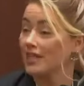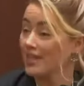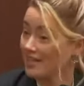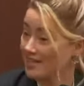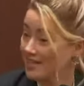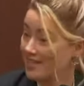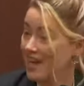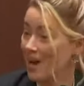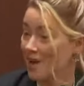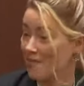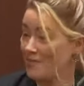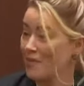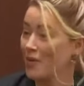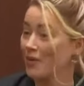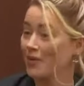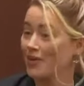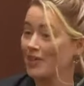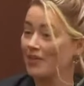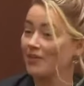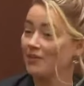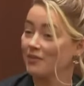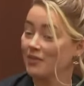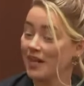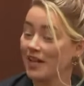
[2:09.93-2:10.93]
going to stab me
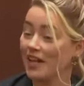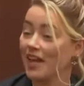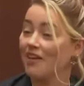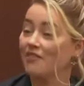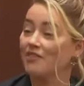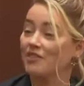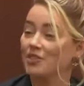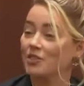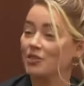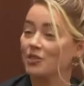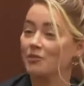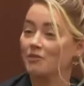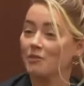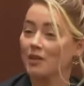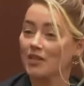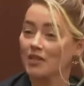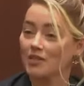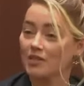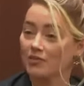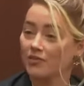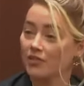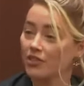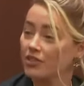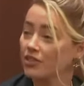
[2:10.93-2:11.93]
with it when I gave it to him,
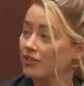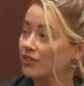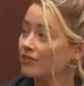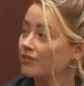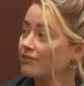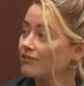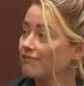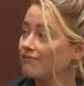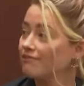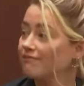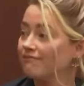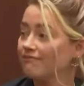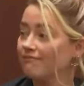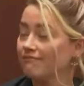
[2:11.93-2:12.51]
that's for certain.